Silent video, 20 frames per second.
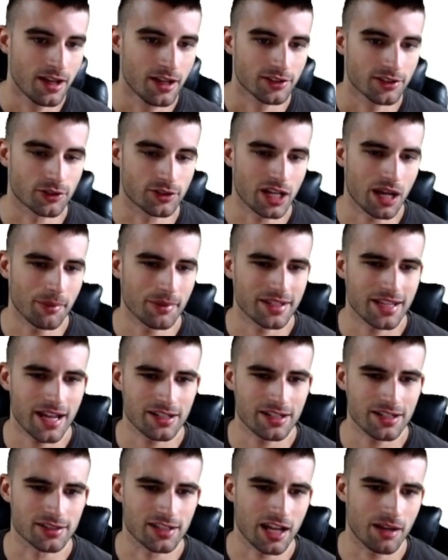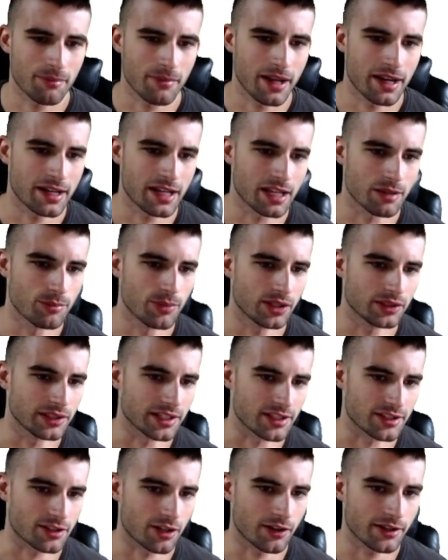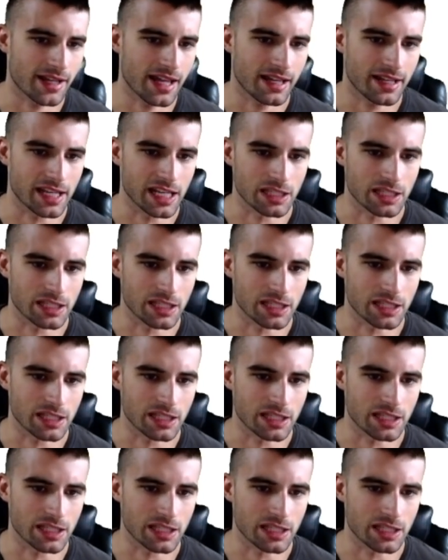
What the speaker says: So Thomas Hatch has not made a big league start yet.